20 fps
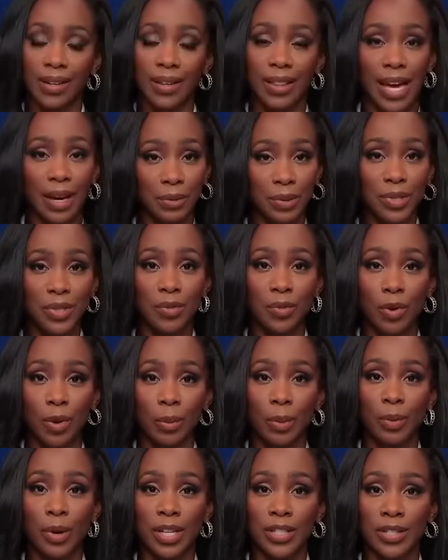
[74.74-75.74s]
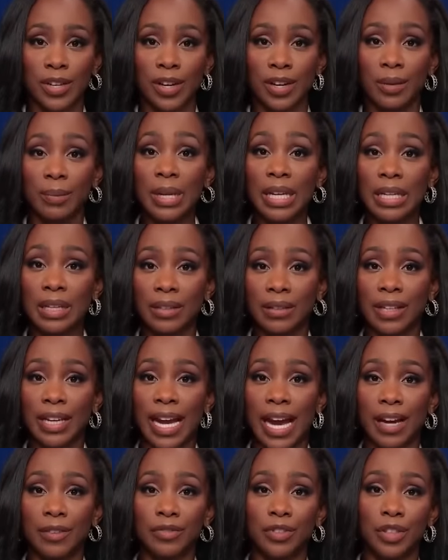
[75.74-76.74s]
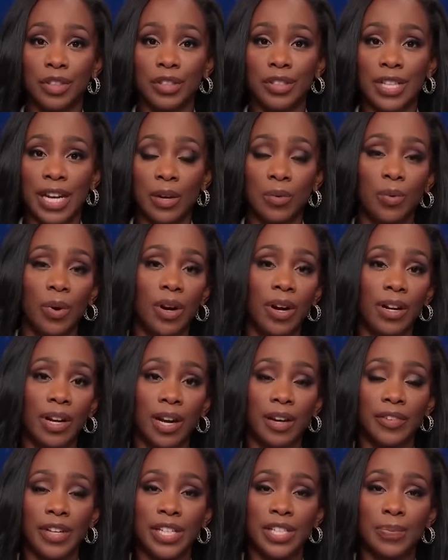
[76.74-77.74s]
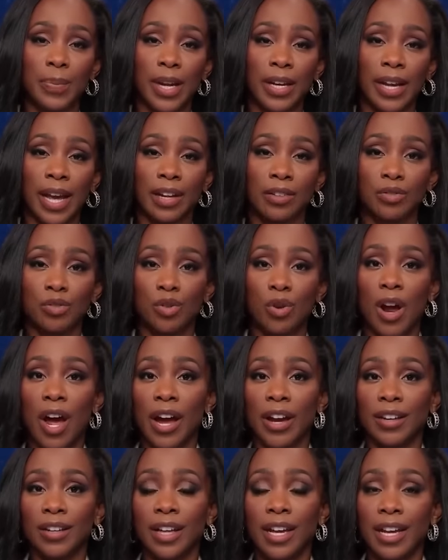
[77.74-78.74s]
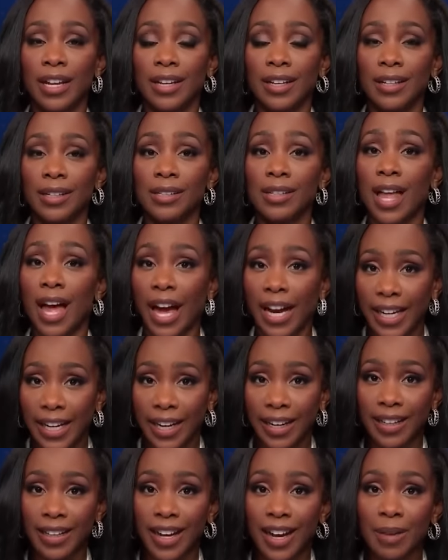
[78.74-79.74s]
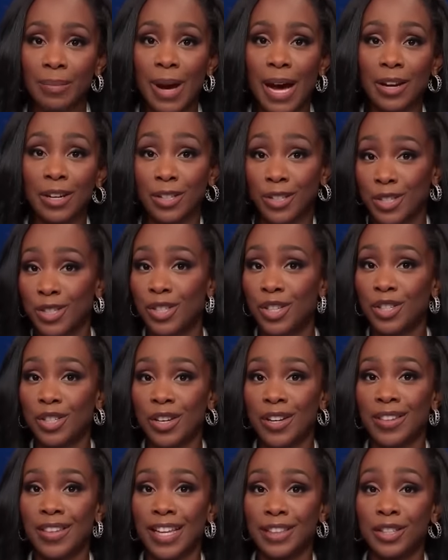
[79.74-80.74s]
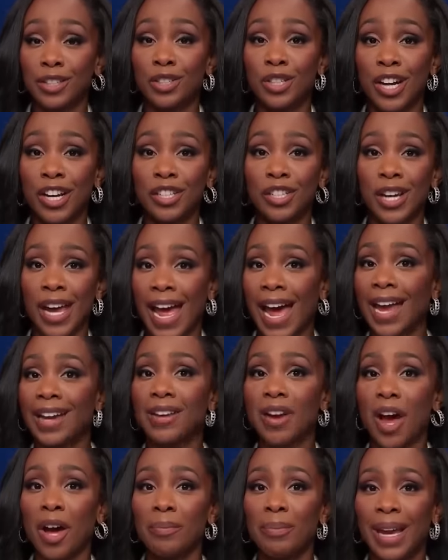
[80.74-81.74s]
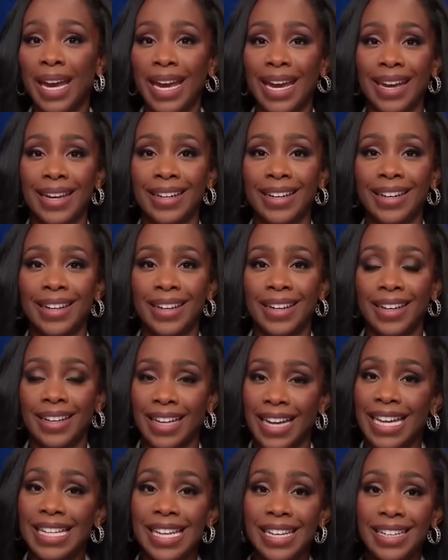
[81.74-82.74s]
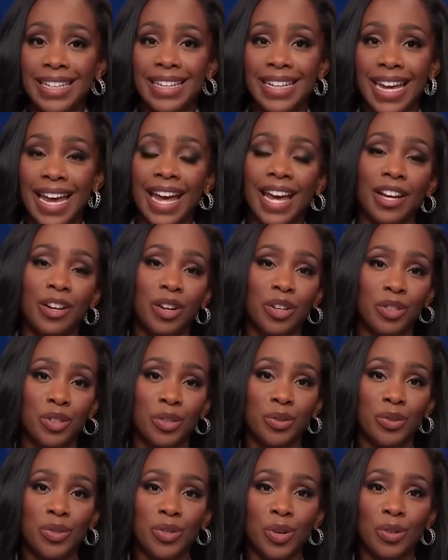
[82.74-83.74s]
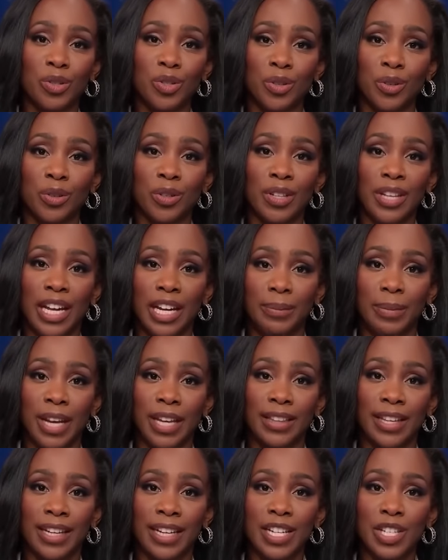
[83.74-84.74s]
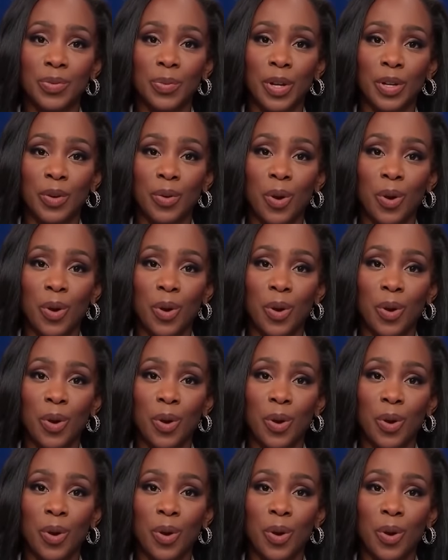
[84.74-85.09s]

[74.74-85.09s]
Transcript: That was the former president immediately after day one of his Manhattan trial, lying about a decision that the judge had not made. He did it again on Truth Social, claiming that he's been,